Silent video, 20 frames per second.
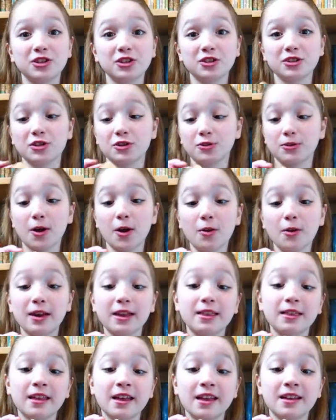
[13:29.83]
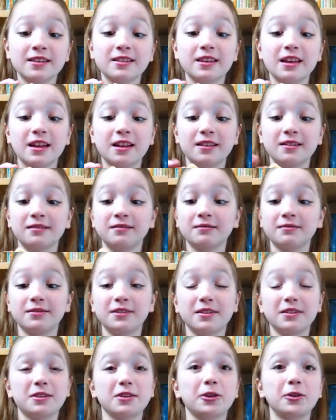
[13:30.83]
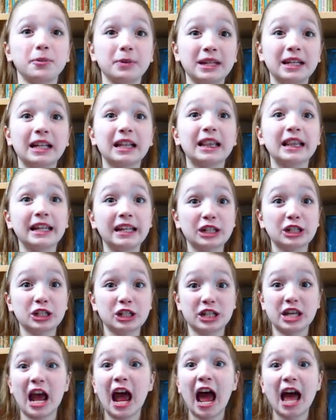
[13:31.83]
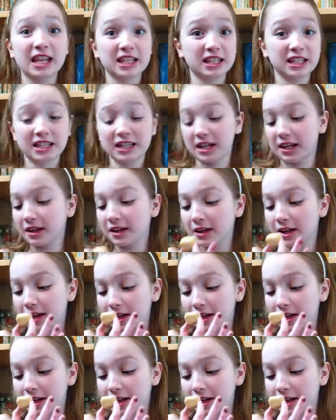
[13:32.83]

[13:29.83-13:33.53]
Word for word: just throw in this and you'll be glitter-tastic.